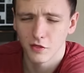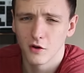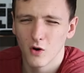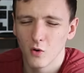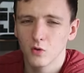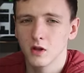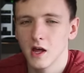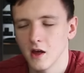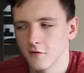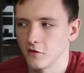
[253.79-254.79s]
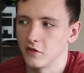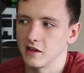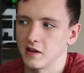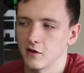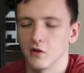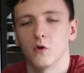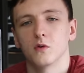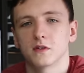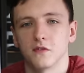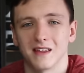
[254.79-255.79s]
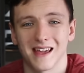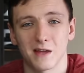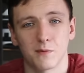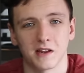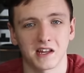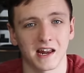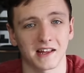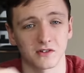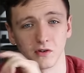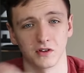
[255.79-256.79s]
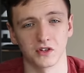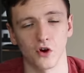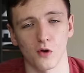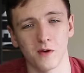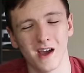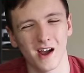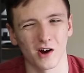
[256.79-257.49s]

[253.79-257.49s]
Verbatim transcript: the hole for the, uh, the holes for the 8 pin connector at the top